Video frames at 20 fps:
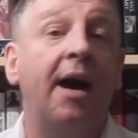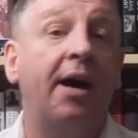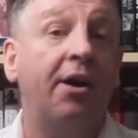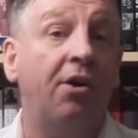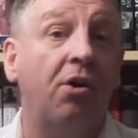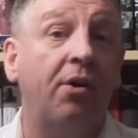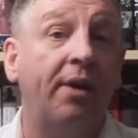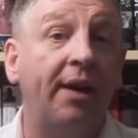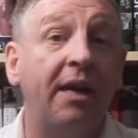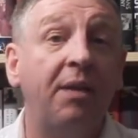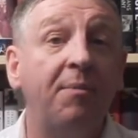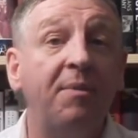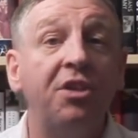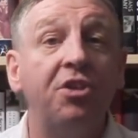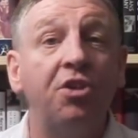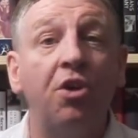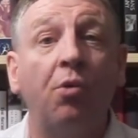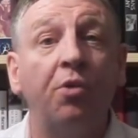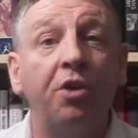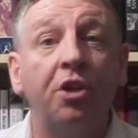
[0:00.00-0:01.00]
And our
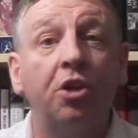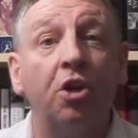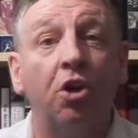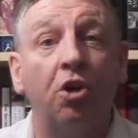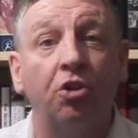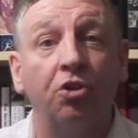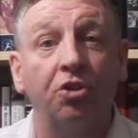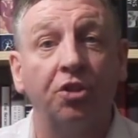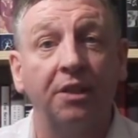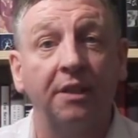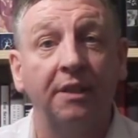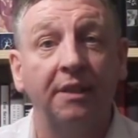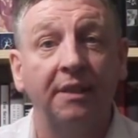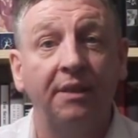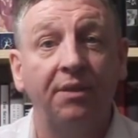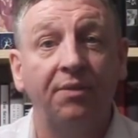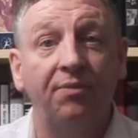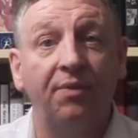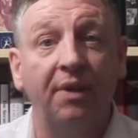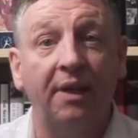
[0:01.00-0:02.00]
enemies know you can't,
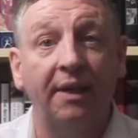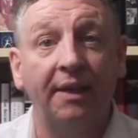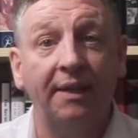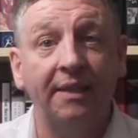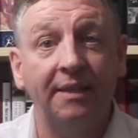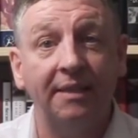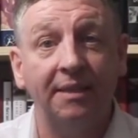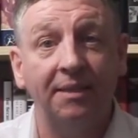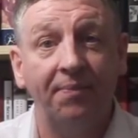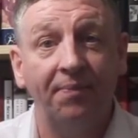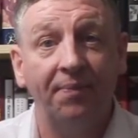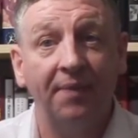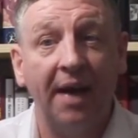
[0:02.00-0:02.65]
right?